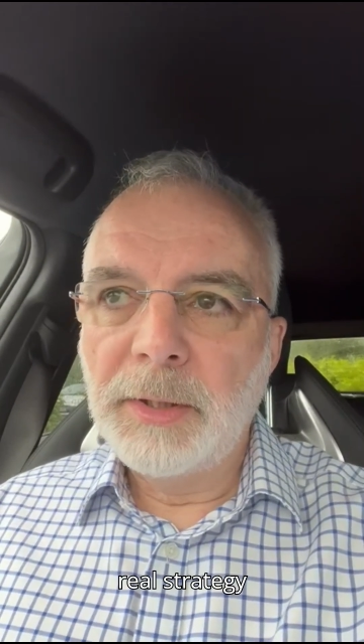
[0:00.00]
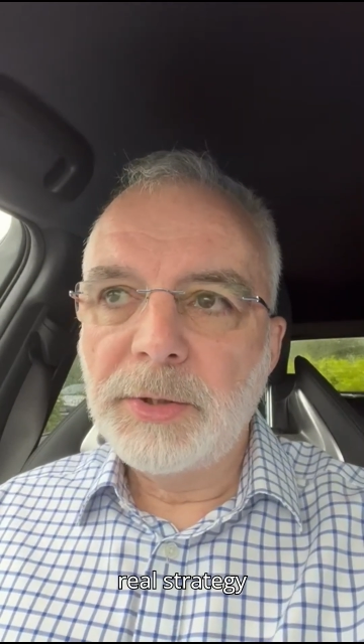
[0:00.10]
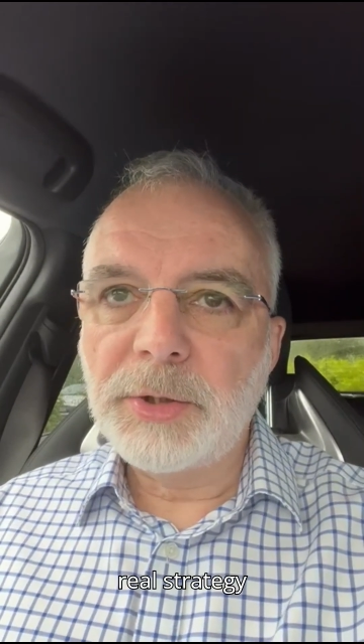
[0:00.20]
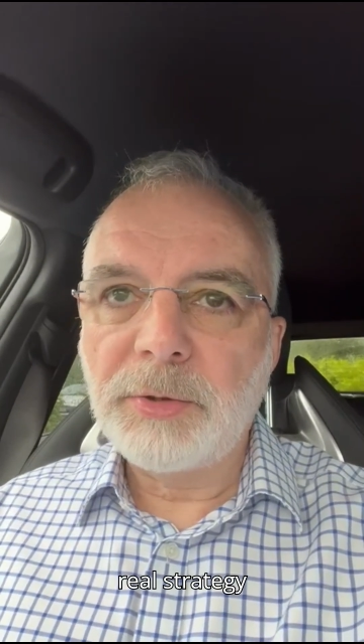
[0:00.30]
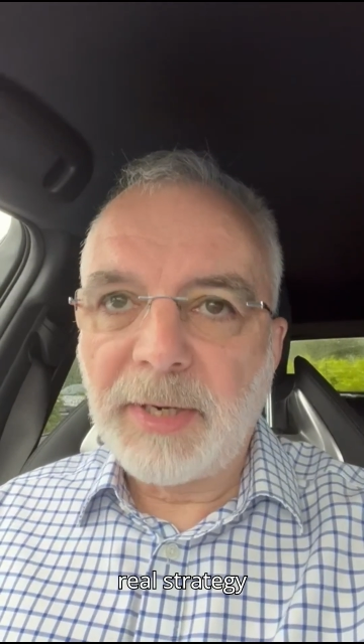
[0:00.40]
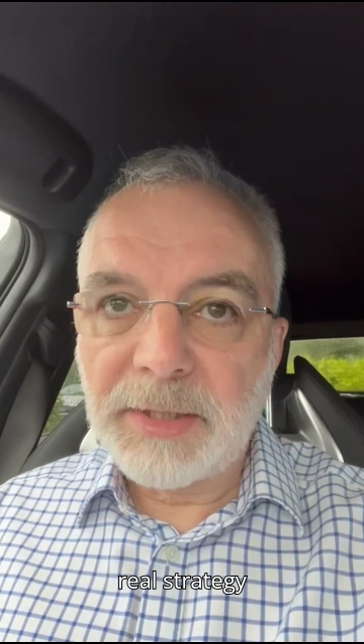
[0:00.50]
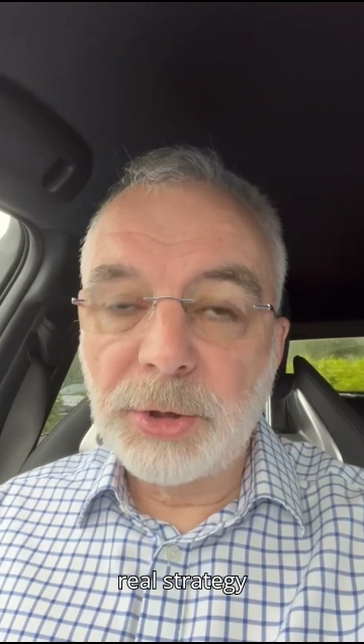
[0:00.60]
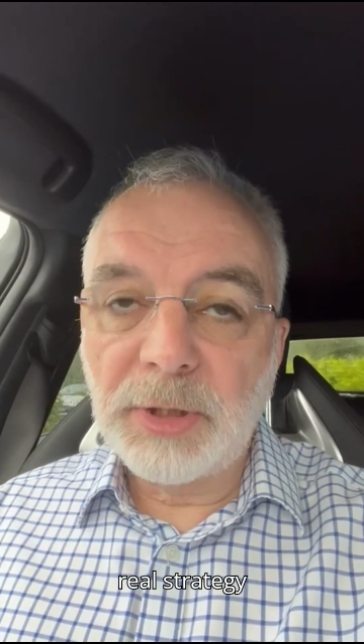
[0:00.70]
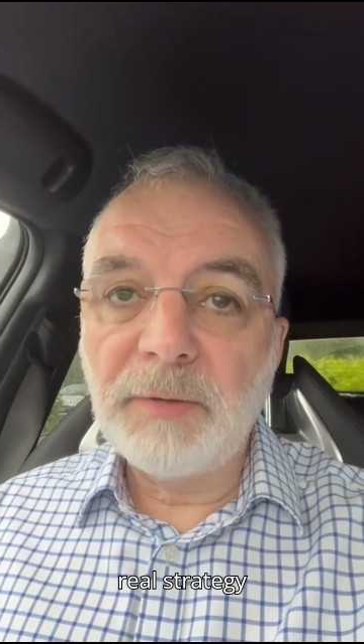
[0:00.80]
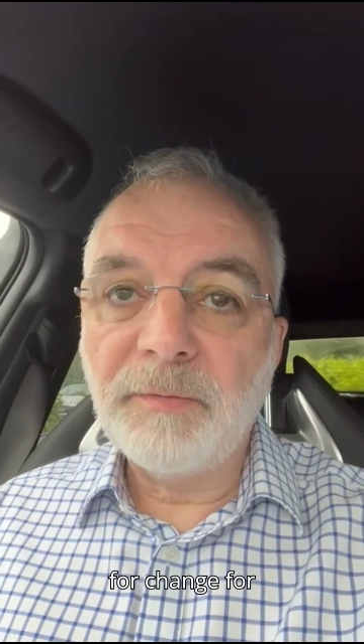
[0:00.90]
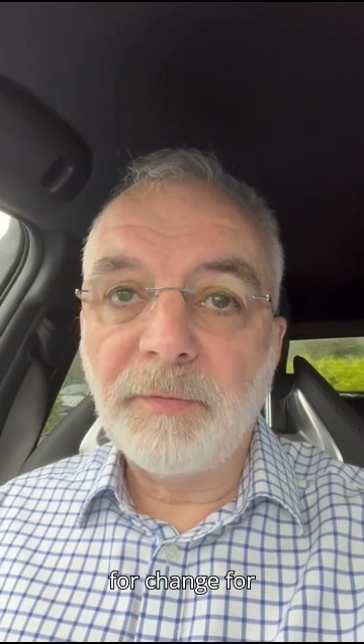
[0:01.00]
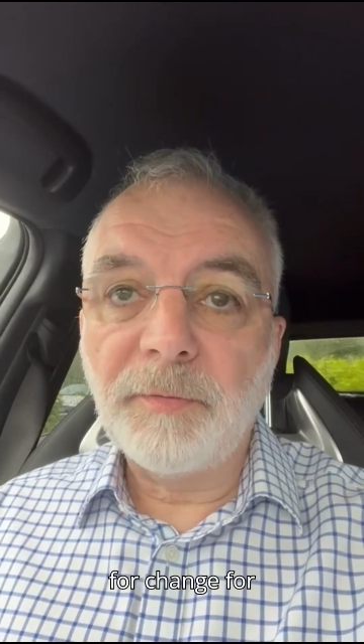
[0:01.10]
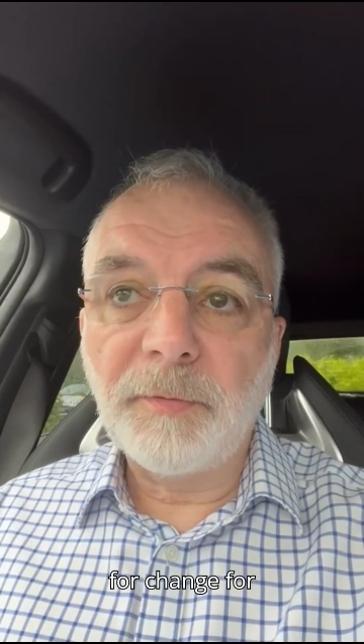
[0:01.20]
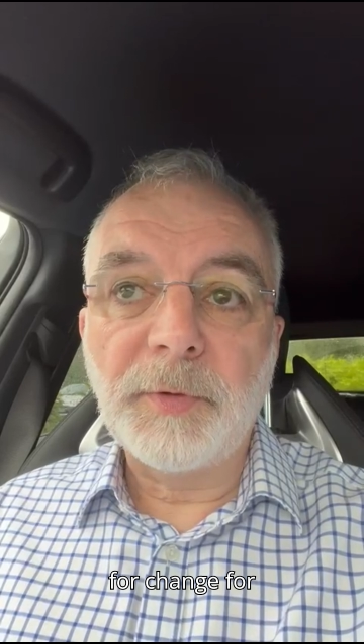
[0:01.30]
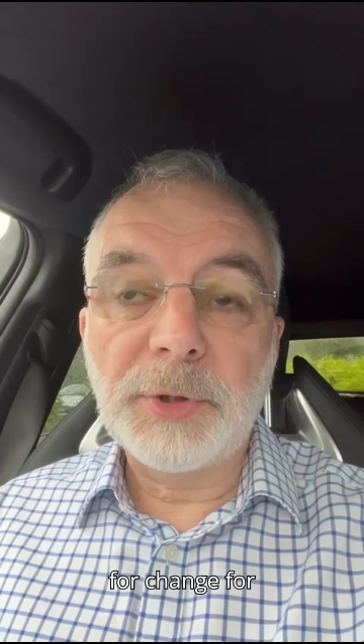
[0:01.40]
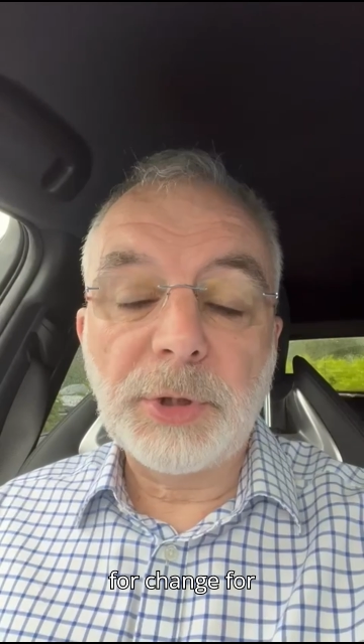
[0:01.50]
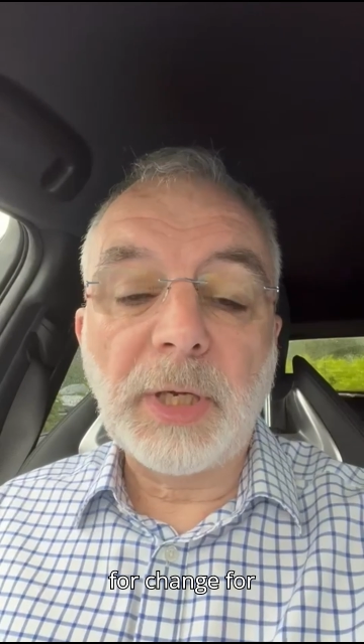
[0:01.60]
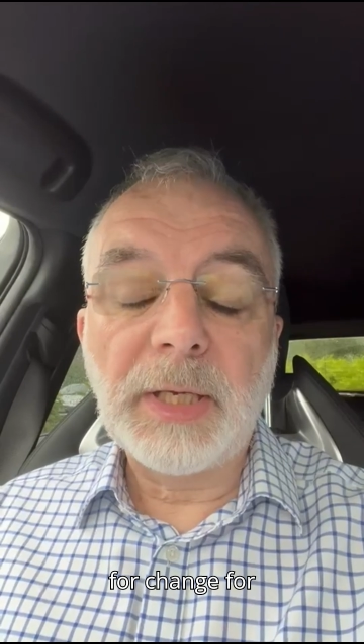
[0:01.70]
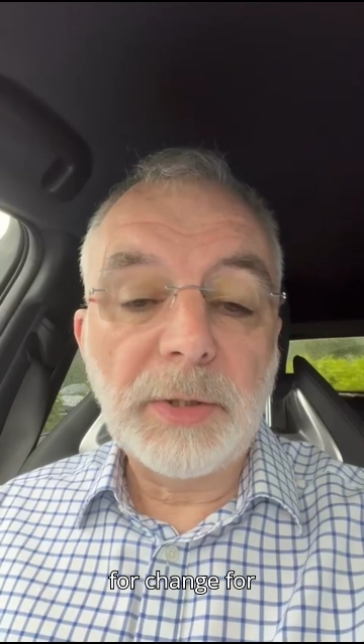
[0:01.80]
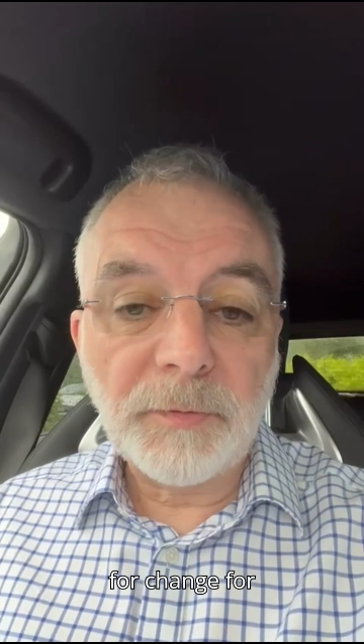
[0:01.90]
strategy for
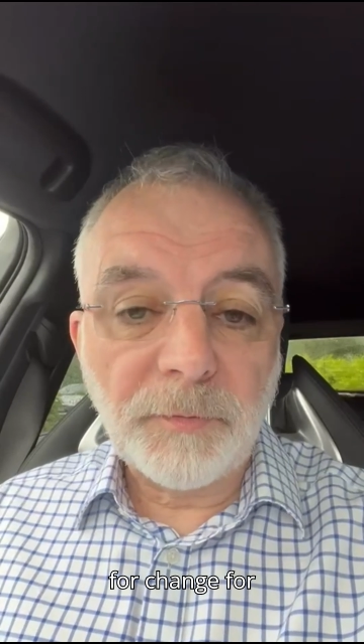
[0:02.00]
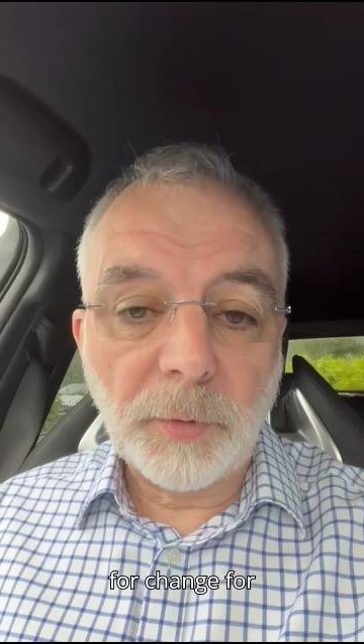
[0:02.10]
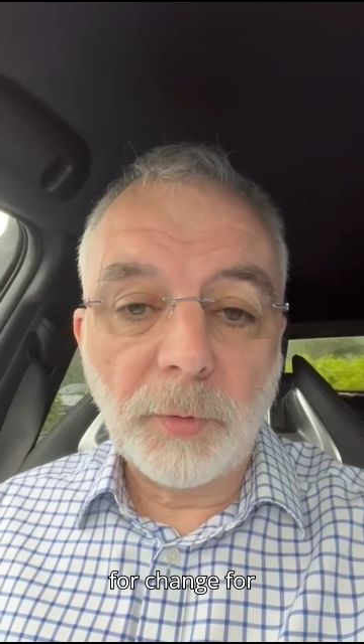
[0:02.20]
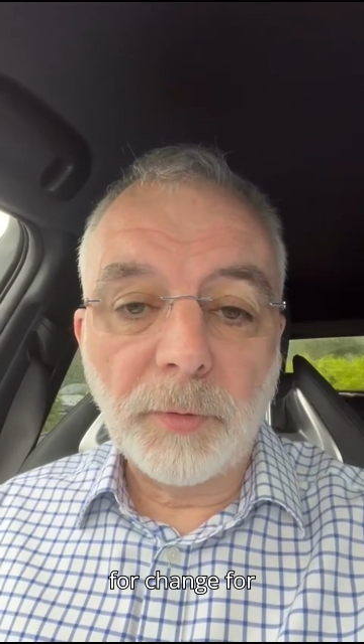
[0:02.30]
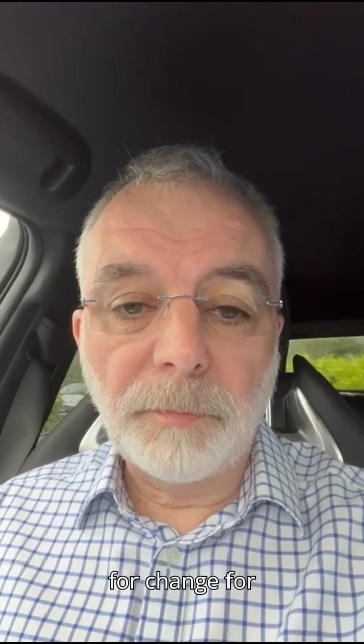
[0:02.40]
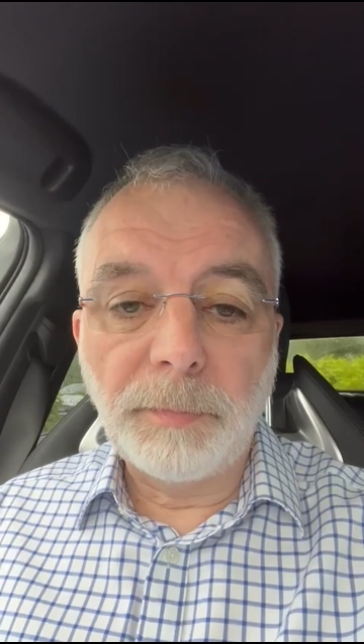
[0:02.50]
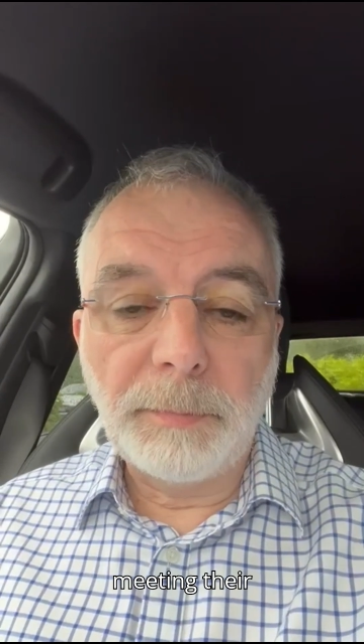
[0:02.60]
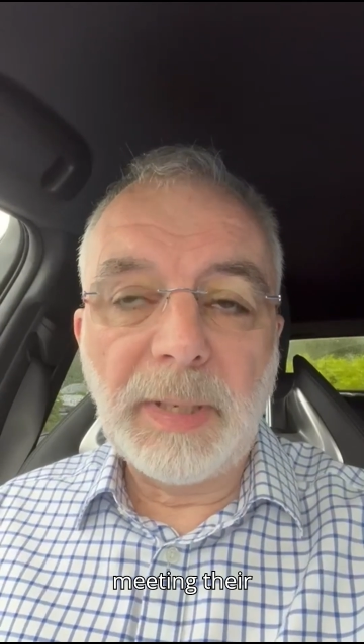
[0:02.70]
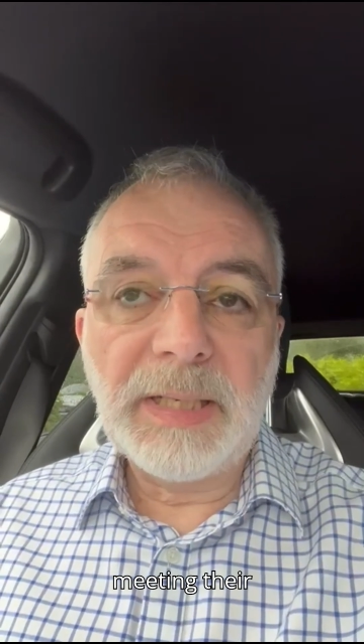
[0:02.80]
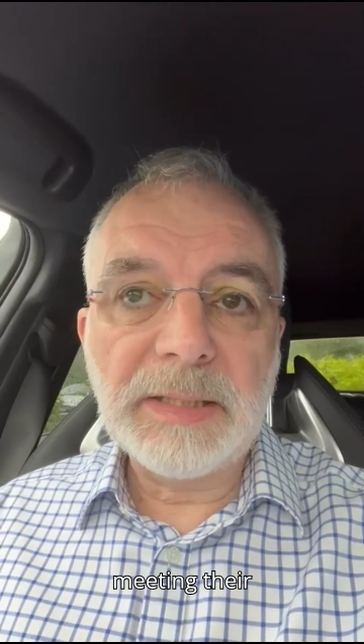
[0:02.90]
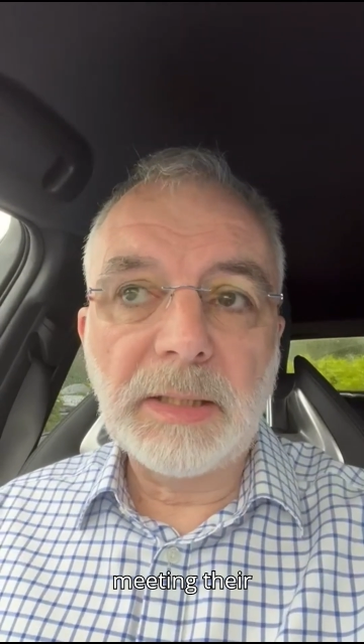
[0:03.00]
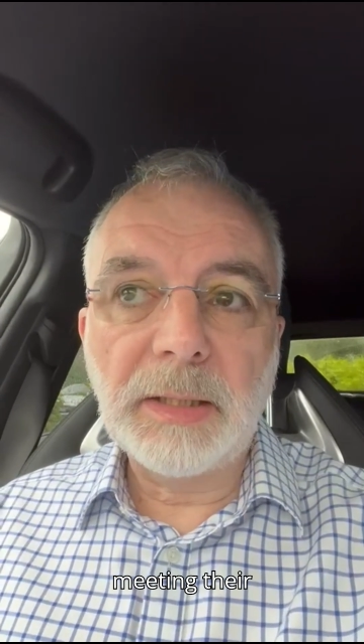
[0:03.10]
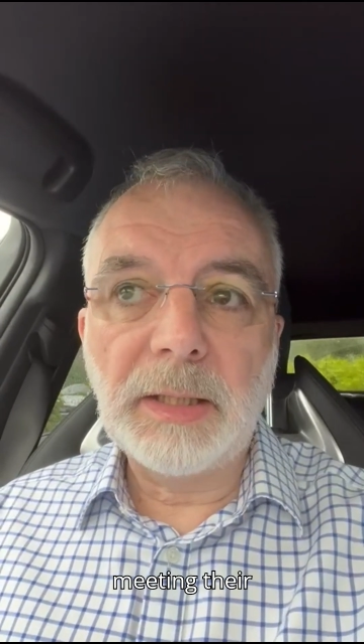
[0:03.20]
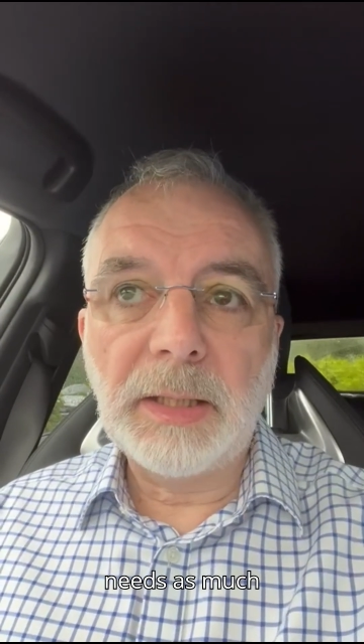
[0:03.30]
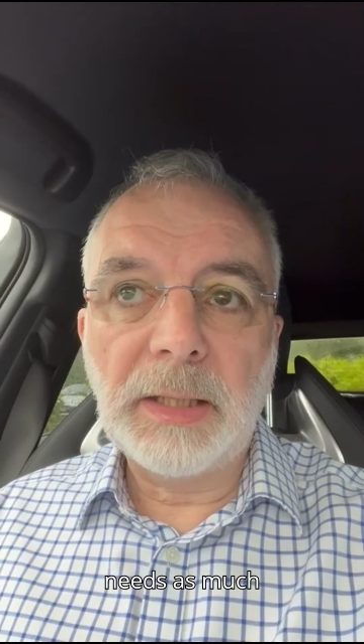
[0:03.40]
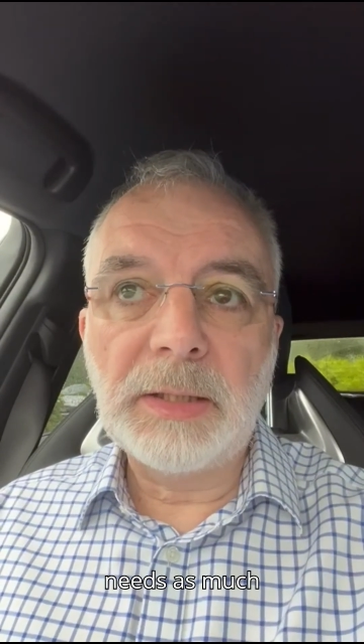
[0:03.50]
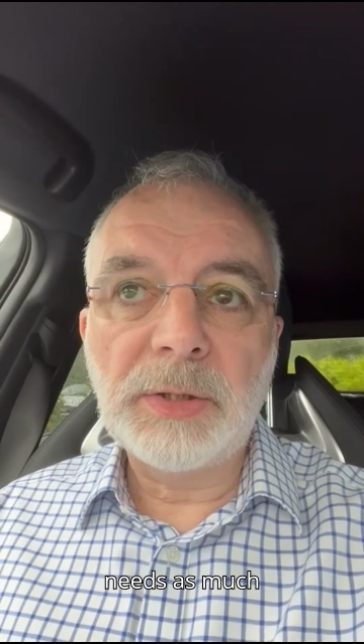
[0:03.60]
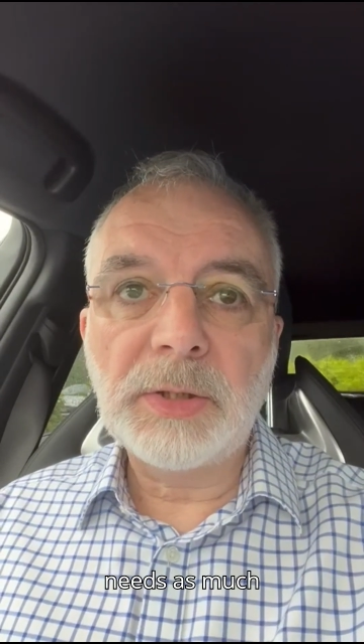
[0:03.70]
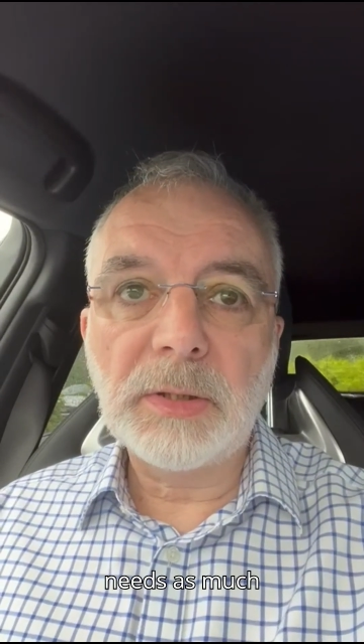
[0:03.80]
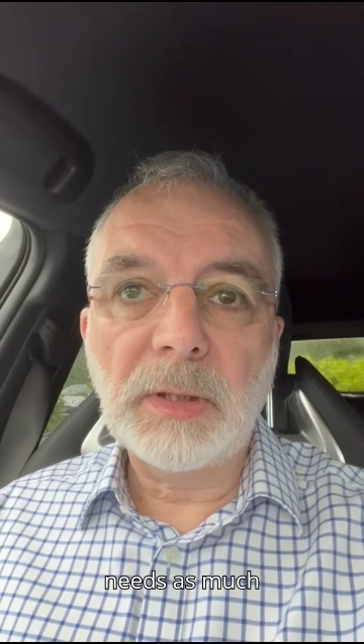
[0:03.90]
change, for meeting their
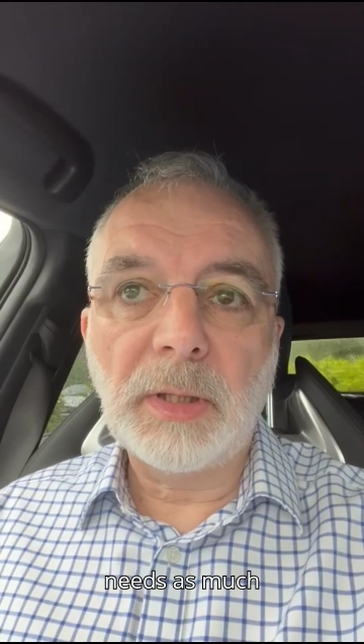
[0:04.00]
needs,